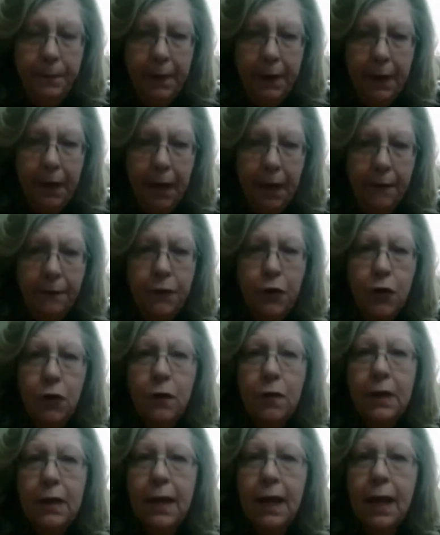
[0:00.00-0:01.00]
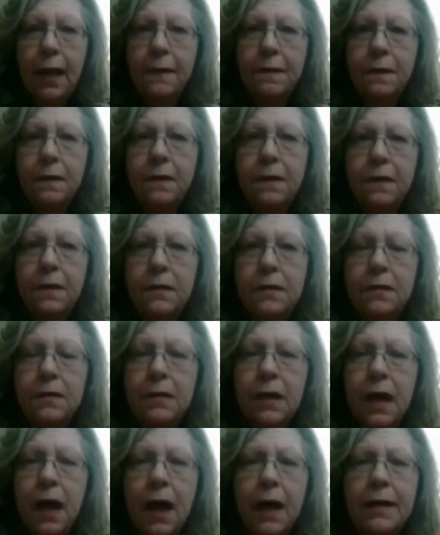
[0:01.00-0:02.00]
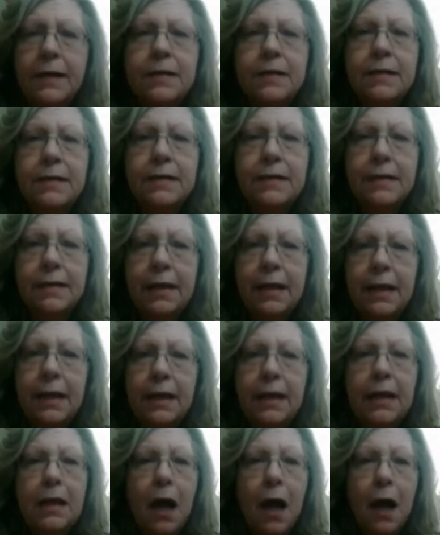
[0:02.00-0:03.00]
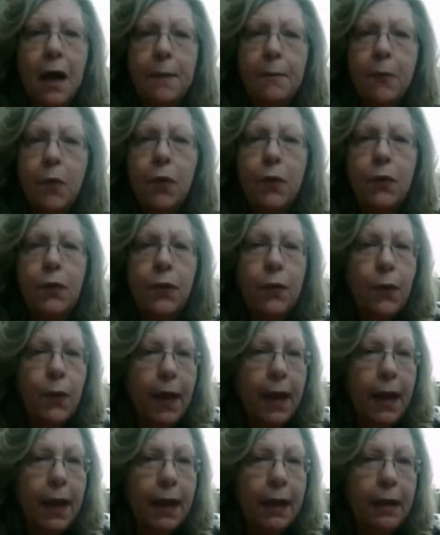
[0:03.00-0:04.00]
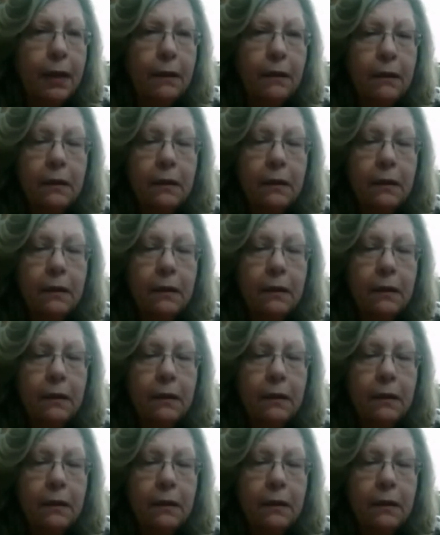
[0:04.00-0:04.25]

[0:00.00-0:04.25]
If you get the size D Nymo thread,